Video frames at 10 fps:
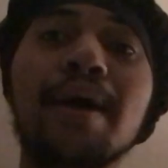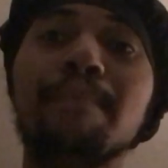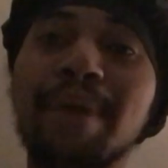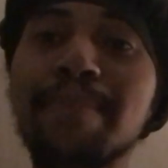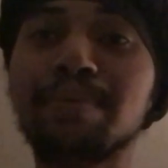
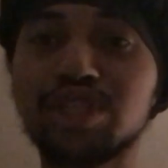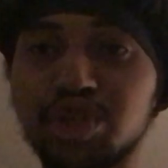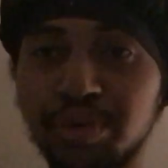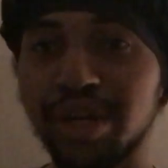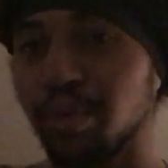Maple
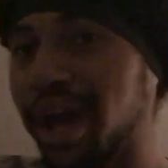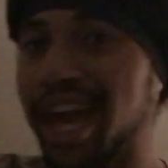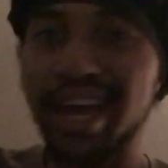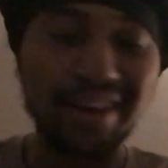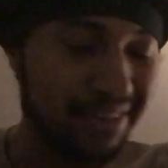
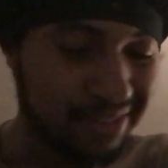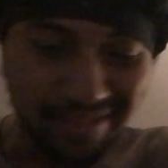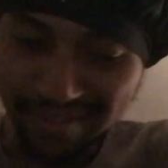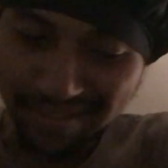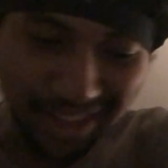Treeway.
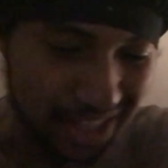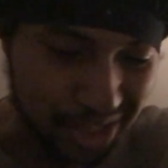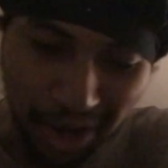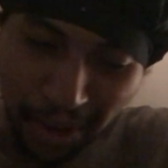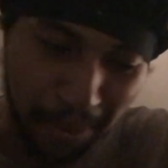Let's
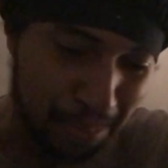go.